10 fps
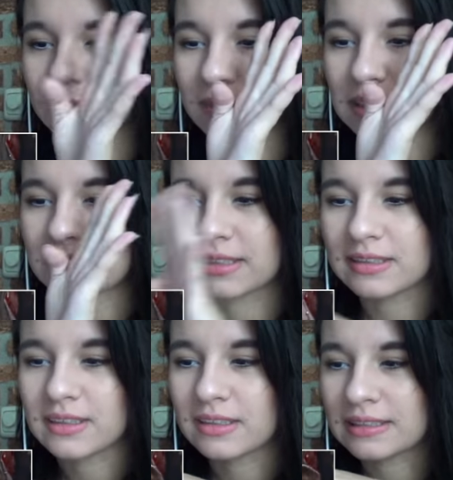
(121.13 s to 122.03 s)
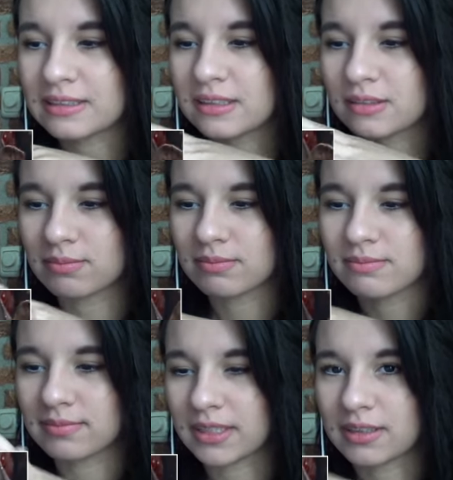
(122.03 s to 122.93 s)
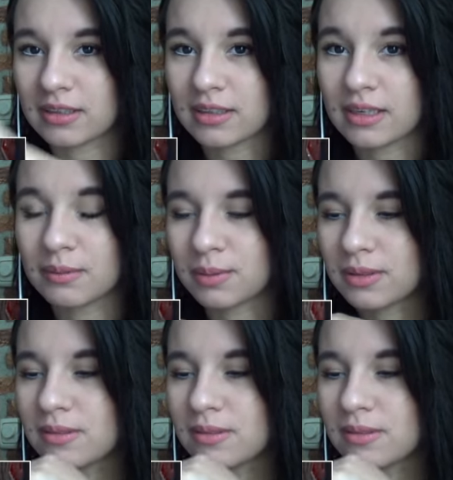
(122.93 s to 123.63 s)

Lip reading: Not saying that that's not like a thing, but